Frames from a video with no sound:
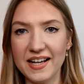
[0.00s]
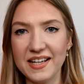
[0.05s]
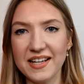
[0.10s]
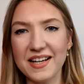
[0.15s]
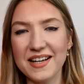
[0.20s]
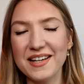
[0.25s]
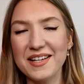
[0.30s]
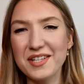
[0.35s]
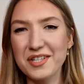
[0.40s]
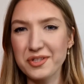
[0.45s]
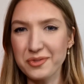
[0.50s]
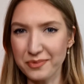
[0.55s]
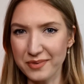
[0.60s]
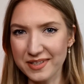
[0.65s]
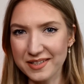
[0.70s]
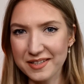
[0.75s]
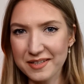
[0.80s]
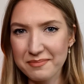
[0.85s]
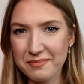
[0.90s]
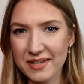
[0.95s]
Hi guys,
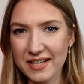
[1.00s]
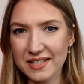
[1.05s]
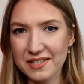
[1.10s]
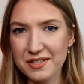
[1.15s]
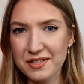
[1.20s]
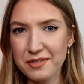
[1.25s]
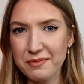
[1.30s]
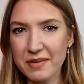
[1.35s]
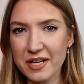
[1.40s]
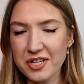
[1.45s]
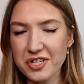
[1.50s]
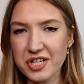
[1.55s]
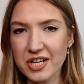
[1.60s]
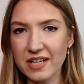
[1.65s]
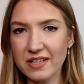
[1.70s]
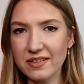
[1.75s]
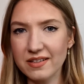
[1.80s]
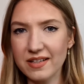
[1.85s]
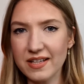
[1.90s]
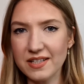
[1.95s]
welcome back to my
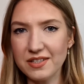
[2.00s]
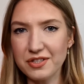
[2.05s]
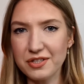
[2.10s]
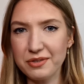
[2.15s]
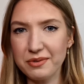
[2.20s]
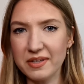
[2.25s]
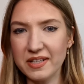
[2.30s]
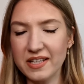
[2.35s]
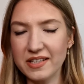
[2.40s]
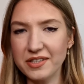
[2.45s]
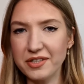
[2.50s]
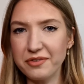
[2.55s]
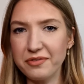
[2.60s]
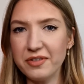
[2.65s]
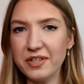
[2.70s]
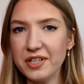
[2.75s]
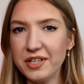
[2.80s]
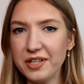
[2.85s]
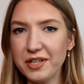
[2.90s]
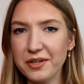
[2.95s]
channel and to another
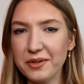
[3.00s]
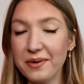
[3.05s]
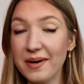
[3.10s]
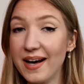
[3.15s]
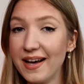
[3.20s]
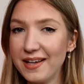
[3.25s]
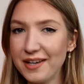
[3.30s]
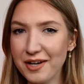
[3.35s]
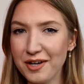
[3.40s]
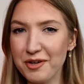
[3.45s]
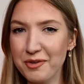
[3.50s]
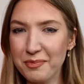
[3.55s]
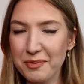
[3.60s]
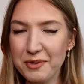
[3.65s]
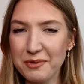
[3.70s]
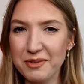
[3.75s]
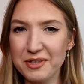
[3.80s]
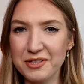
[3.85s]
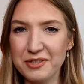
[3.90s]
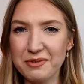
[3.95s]
video. I hope
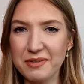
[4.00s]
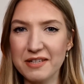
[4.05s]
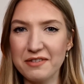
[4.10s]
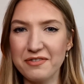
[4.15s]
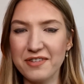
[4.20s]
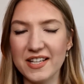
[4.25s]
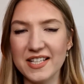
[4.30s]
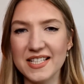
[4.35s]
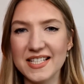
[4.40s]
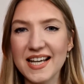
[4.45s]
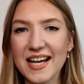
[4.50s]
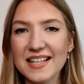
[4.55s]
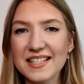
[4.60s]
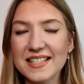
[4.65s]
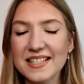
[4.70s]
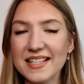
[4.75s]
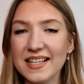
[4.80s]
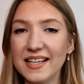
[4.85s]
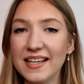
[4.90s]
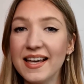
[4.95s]
you are doing
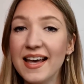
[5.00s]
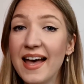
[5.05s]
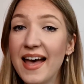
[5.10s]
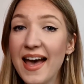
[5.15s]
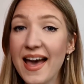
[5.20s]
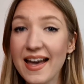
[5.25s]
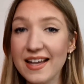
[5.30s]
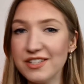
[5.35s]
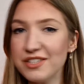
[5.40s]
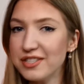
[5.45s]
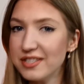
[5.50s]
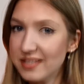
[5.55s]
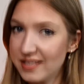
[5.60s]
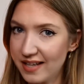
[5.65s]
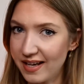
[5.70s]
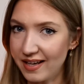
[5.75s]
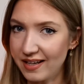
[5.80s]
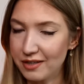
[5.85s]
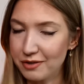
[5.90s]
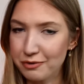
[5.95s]
fantastic. And
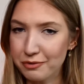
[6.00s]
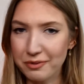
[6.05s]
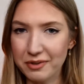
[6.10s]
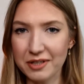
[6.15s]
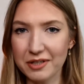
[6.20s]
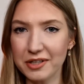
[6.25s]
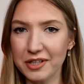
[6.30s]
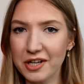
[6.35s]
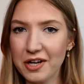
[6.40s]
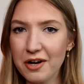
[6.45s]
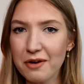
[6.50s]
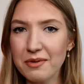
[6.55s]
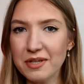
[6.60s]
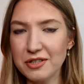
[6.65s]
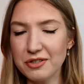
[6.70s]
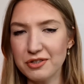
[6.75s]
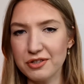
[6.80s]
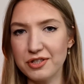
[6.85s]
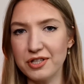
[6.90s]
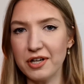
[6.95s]
today we are
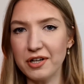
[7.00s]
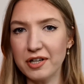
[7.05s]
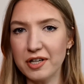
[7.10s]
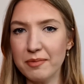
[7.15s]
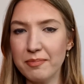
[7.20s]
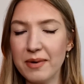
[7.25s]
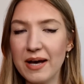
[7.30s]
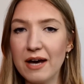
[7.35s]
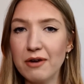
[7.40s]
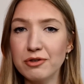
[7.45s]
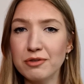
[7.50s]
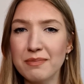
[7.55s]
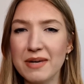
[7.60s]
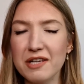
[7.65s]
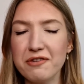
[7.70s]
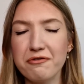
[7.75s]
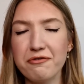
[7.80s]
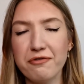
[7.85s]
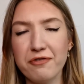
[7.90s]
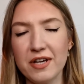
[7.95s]
going to talk about
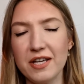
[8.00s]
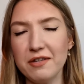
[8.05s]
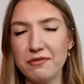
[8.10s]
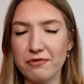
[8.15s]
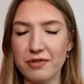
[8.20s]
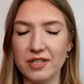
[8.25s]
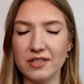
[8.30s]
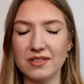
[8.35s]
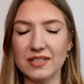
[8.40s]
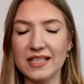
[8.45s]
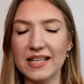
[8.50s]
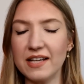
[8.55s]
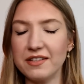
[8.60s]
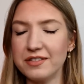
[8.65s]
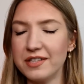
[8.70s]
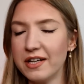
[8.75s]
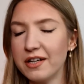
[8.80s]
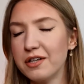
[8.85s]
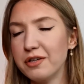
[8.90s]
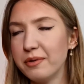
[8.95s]
my favorite
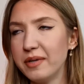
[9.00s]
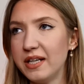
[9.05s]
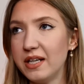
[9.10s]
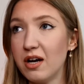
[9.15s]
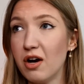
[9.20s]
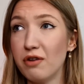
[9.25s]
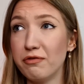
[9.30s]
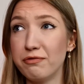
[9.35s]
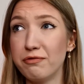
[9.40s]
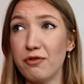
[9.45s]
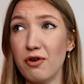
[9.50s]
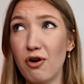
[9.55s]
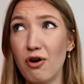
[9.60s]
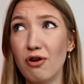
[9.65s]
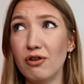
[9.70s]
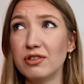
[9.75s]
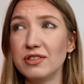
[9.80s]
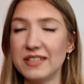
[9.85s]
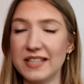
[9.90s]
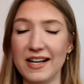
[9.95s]
category of
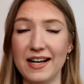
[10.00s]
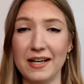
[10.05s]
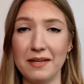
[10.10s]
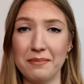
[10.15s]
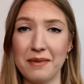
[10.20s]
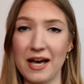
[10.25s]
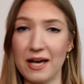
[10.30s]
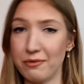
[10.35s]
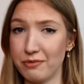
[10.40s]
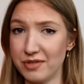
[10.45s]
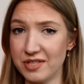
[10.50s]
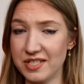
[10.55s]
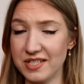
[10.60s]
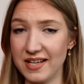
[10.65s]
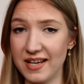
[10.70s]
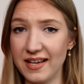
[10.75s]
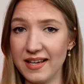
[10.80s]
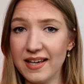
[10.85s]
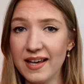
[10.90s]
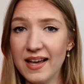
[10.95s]
all time, I would
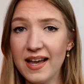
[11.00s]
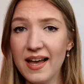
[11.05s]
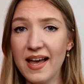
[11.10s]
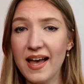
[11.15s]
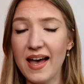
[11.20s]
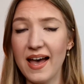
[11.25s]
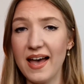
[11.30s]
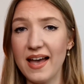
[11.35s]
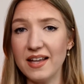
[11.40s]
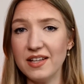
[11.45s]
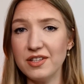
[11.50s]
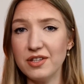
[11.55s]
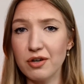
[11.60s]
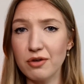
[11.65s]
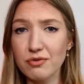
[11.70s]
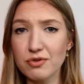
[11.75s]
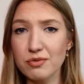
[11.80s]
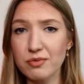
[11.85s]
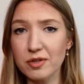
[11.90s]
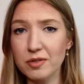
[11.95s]
say. And
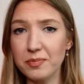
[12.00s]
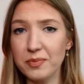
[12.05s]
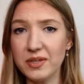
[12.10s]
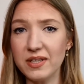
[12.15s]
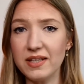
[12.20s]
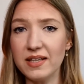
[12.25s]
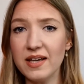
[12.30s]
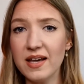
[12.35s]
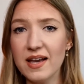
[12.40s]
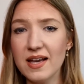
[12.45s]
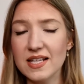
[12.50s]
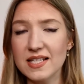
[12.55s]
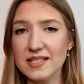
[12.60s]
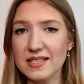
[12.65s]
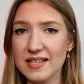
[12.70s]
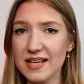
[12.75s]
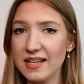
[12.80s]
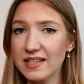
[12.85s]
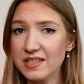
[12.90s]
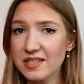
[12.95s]
those will be
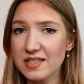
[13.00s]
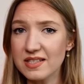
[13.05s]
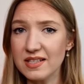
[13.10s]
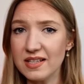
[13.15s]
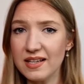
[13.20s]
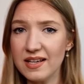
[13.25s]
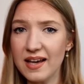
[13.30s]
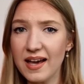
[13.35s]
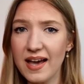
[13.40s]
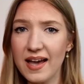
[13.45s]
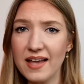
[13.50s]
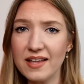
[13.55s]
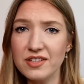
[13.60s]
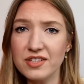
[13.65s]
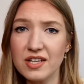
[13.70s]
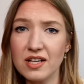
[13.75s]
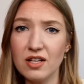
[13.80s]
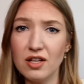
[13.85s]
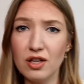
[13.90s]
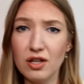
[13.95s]
sexy
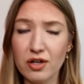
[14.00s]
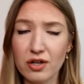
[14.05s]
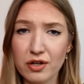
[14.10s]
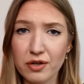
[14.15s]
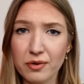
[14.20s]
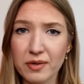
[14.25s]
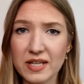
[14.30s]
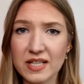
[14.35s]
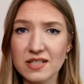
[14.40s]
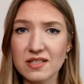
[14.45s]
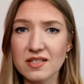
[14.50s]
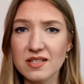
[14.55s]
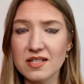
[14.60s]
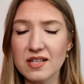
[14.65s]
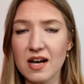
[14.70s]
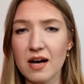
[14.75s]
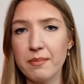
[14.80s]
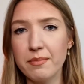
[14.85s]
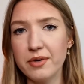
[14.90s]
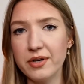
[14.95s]
and alluring
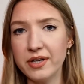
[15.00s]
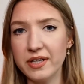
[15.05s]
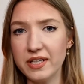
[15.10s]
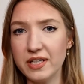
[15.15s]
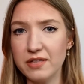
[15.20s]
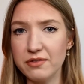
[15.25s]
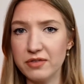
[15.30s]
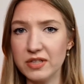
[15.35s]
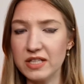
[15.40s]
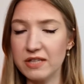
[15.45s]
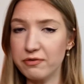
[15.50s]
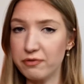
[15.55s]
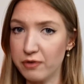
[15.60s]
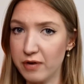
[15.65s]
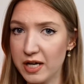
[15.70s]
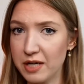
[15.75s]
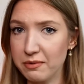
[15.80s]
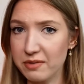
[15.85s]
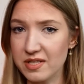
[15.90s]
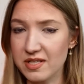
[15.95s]
summer evening
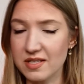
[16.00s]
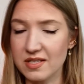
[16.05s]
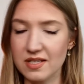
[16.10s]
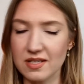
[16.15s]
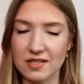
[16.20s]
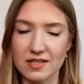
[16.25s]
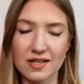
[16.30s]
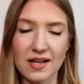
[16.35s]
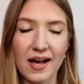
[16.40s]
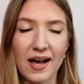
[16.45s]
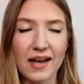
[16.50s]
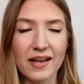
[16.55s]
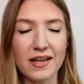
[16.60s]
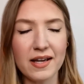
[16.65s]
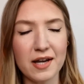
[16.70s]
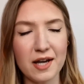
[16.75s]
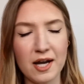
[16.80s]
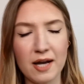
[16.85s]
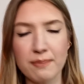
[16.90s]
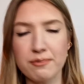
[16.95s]
fragrances.
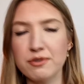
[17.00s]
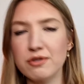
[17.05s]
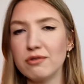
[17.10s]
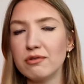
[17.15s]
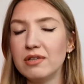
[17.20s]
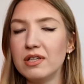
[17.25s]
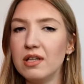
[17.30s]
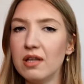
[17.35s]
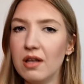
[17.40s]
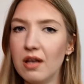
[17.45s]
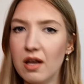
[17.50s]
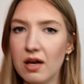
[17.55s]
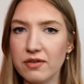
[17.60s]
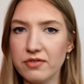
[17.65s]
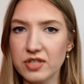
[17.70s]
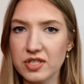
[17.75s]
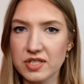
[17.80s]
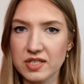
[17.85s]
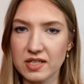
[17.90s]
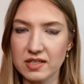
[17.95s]
I absolutely
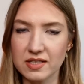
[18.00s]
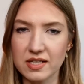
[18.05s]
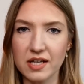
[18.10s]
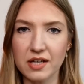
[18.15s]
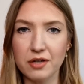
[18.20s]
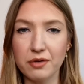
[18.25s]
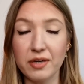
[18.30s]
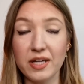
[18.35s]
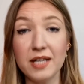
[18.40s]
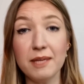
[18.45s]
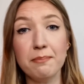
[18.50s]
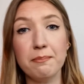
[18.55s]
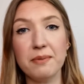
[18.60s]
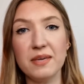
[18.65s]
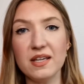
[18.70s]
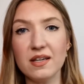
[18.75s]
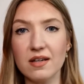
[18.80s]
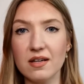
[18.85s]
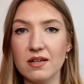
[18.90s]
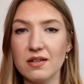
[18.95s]
love this category
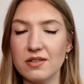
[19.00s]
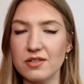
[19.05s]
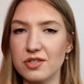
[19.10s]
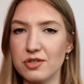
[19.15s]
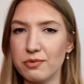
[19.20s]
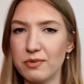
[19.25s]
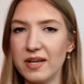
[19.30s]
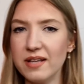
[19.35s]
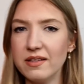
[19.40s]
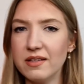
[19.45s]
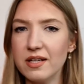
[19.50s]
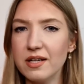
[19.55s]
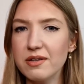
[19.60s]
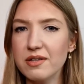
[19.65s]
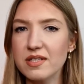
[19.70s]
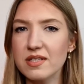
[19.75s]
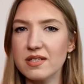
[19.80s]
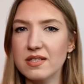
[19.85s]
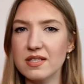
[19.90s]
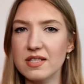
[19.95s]
because when
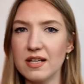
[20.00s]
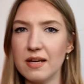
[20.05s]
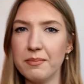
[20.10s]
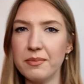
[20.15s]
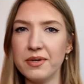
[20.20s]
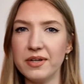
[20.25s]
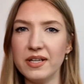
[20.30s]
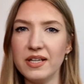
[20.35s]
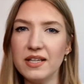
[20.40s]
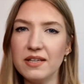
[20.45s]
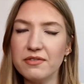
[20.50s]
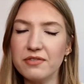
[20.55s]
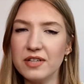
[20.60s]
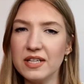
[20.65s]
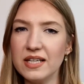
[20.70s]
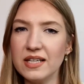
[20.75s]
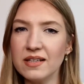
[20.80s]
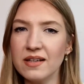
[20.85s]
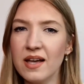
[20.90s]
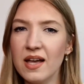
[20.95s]
there is a summer
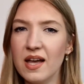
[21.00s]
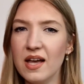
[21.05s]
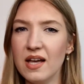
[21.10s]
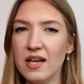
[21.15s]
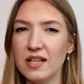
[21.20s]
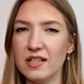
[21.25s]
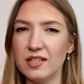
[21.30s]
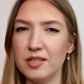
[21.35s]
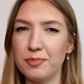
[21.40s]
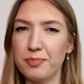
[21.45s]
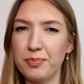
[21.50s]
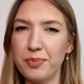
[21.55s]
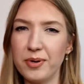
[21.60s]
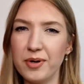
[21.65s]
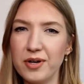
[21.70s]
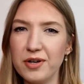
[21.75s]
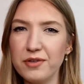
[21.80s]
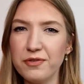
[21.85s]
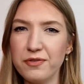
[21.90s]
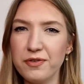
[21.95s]
evening, the
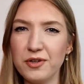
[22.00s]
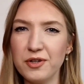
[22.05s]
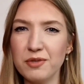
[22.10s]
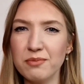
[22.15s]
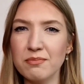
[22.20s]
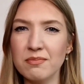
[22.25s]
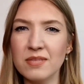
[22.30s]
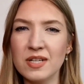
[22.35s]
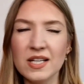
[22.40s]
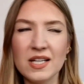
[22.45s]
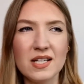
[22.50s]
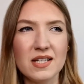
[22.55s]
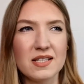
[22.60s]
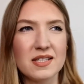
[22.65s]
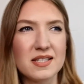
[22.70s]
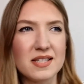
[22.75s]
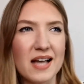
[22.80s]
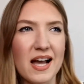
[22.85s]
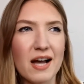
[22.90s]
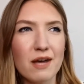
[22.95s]
perfume
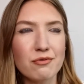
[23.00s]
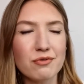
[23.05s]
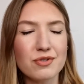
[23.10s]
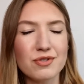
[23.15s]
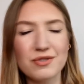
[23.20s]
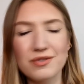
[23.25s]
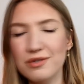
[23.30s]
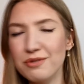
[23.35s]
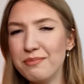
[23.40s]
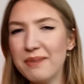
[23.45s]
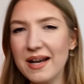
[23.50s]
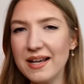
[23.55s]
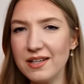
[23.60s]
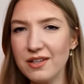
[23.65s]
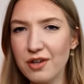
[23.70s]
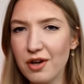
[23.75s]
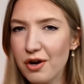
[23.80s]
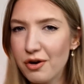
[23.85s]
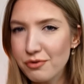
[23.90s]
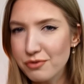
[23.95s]
sounds to my
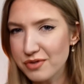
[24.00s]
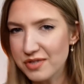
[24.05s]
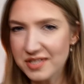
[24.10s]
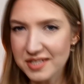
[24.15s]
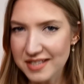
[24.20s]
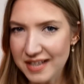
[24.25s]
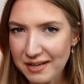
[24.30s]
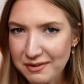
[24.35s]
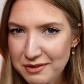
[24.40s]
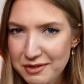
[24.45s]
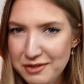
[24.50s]
nose,